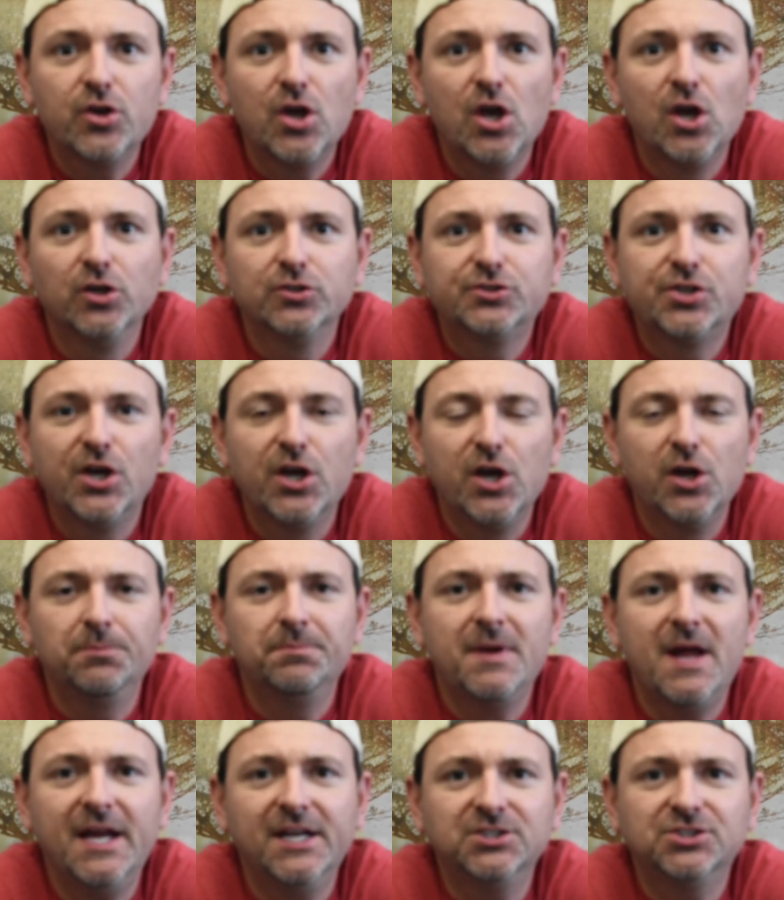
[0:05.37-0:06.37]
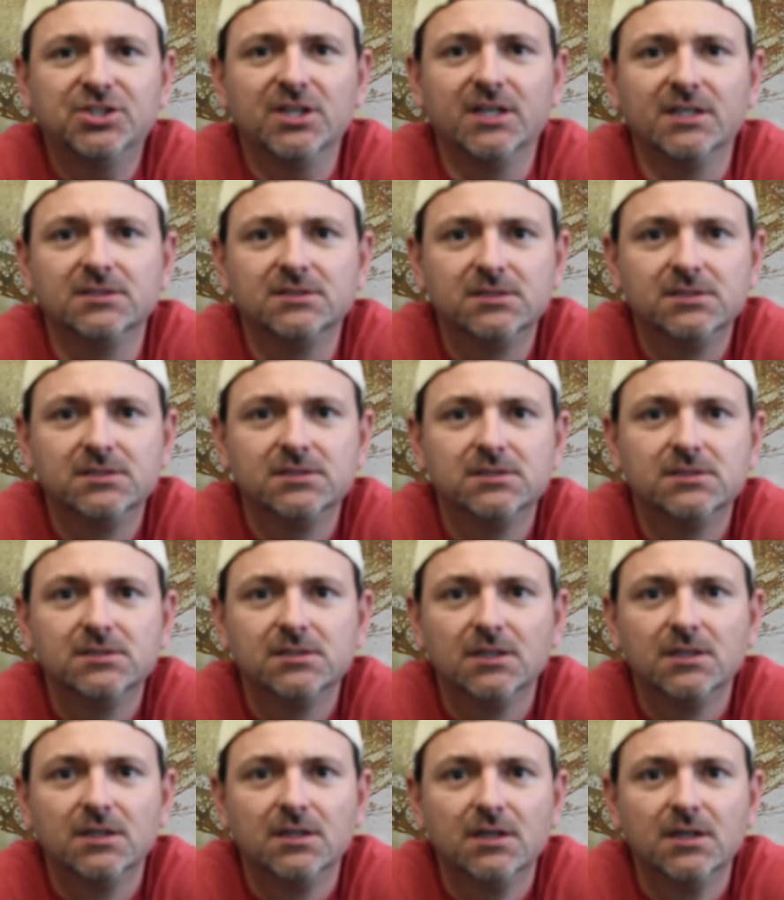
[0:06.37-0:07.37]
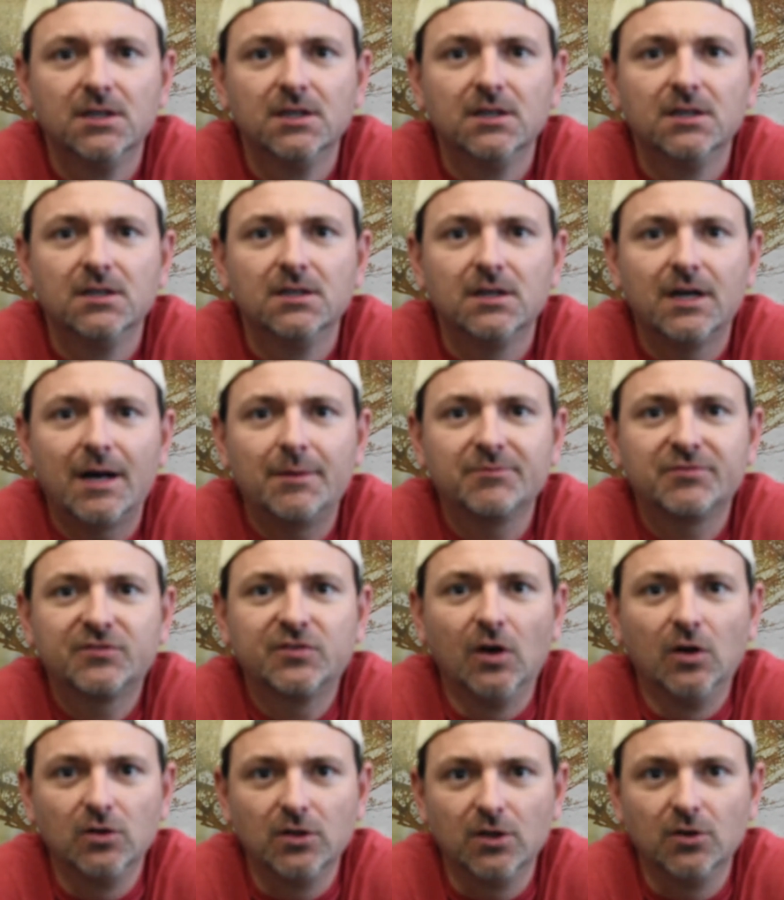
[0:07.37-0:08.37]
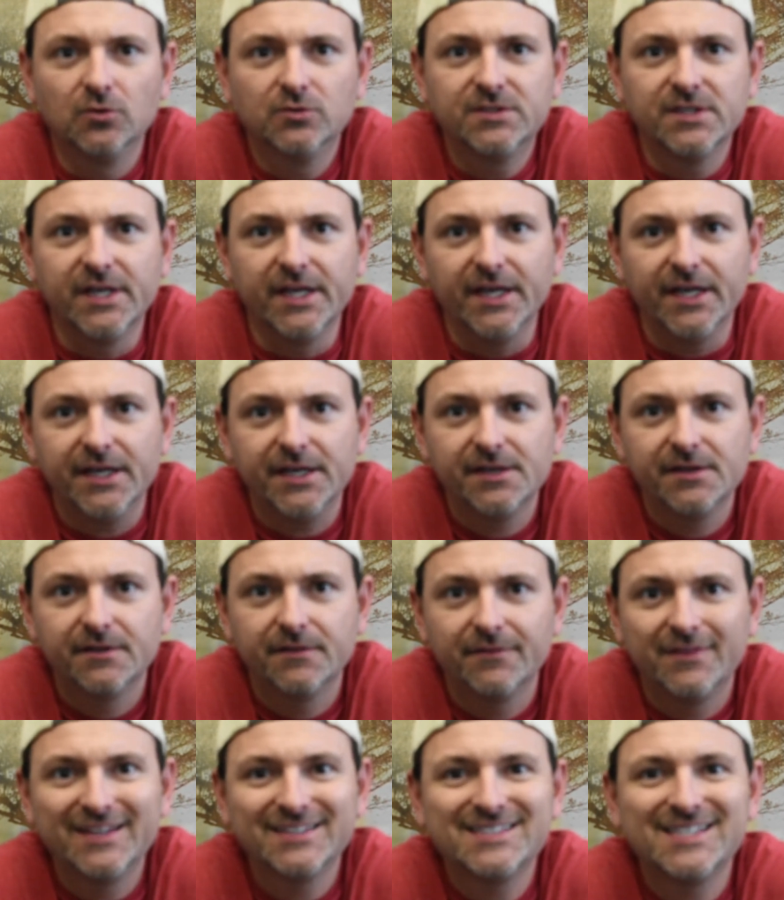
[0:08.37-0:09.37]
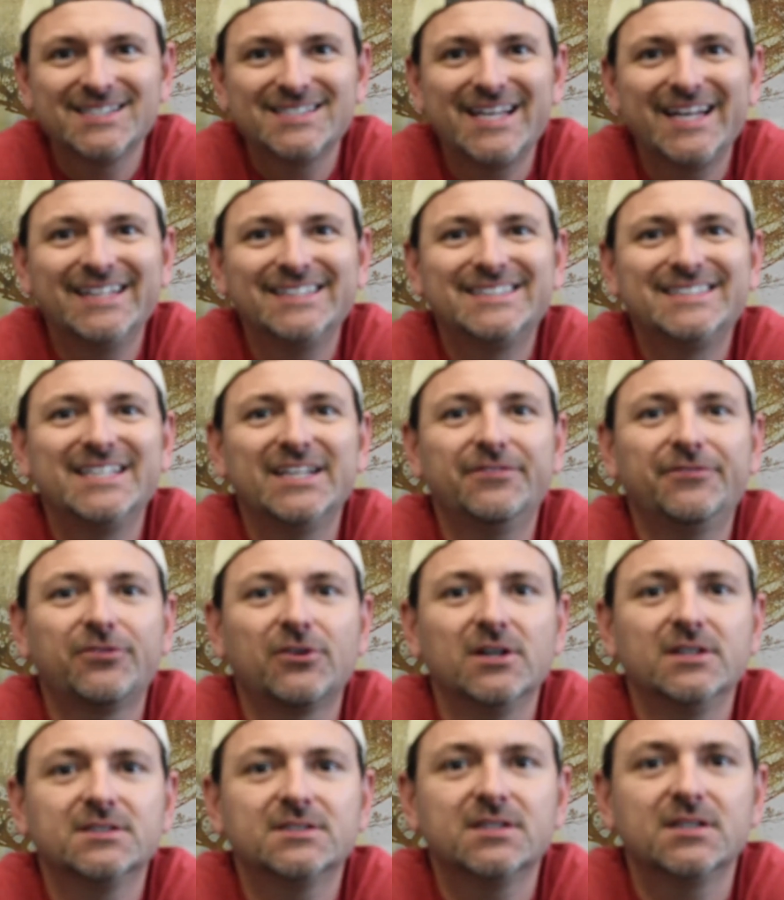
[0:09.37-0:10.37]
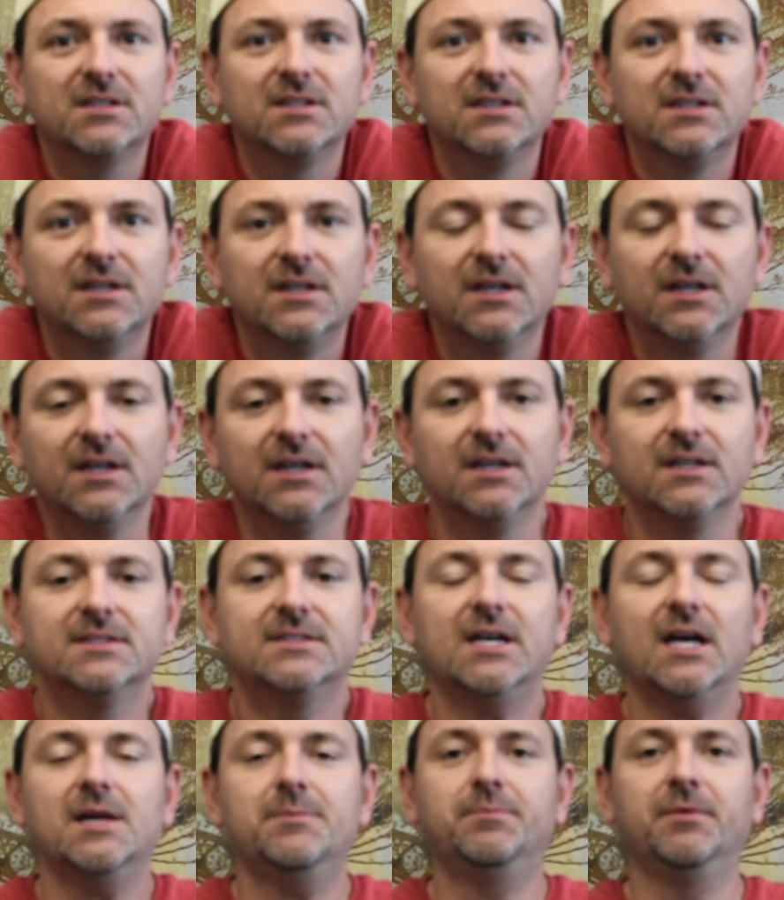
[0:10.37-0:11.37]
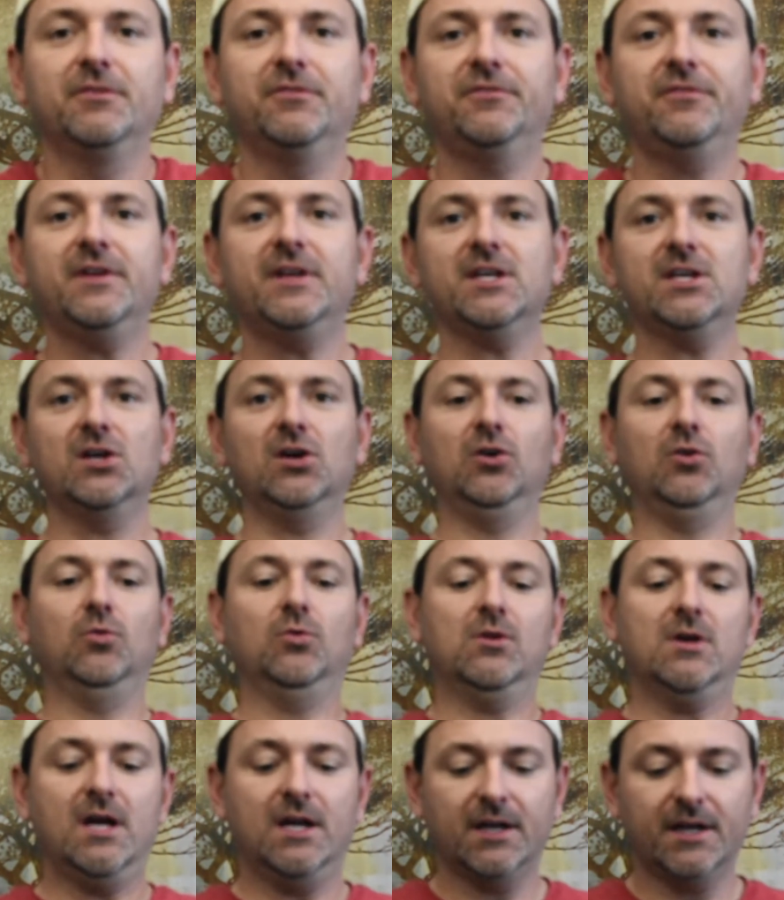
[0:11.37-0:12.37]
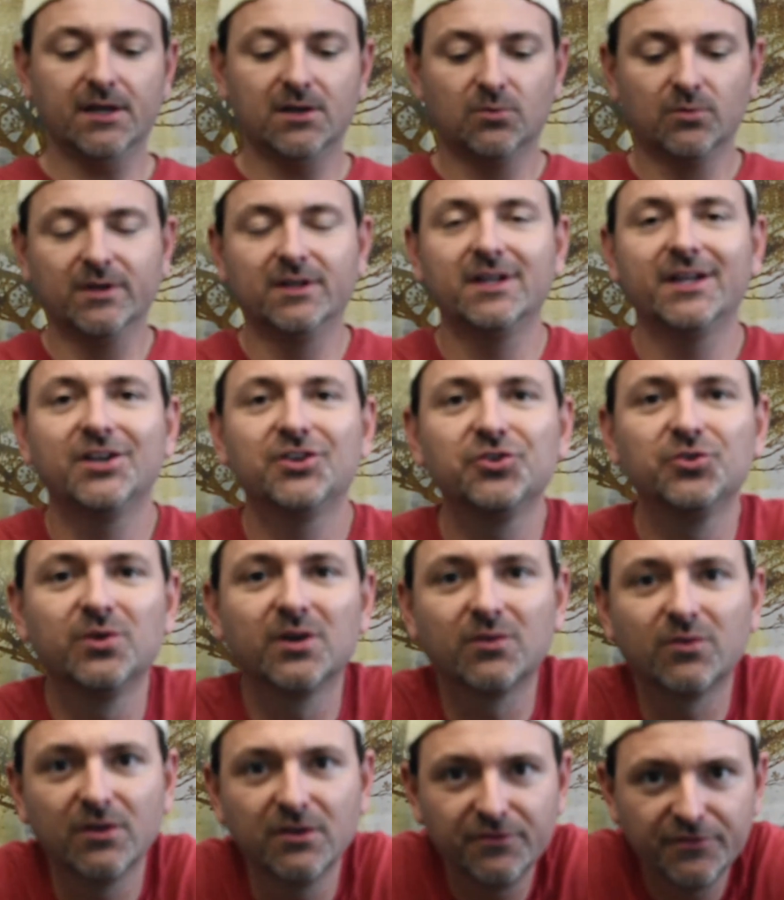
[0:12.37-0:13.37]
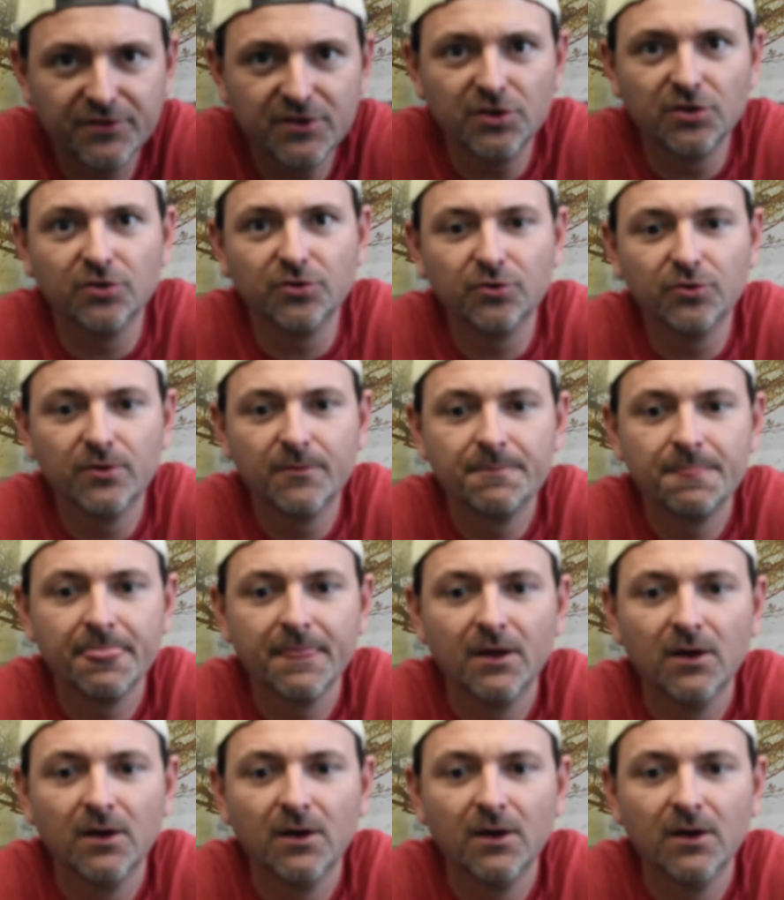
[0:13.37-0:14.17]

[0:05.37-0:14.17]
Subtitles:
YouTube Nation! I'm solo today. This is a different type of video. We're not going to really do a review.